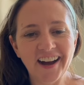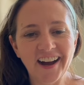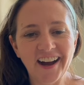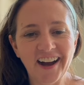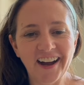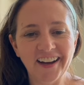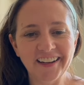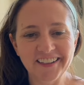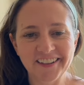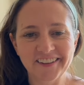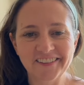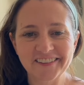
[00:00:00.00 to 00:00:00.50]

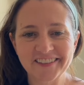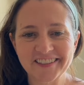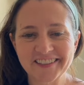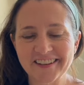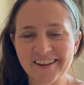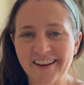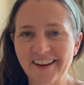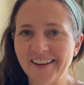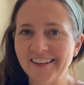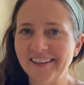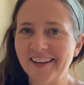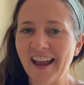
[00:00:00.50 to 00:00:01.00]
I know is
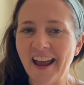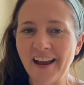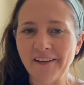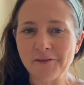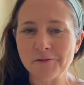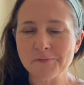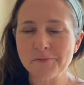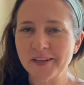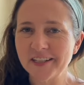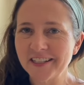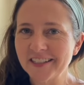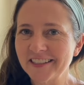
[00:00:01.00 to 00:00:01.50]
not
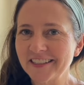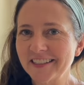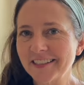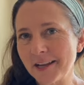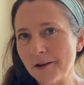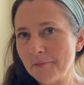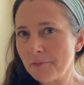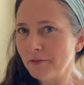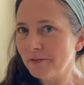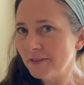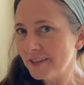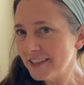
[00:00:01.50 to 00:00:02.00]
everybody's
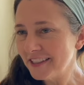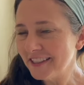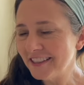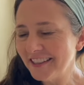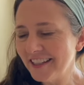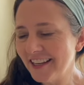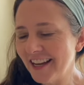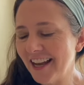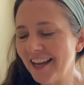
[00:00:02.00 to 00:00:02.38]
cup of tea.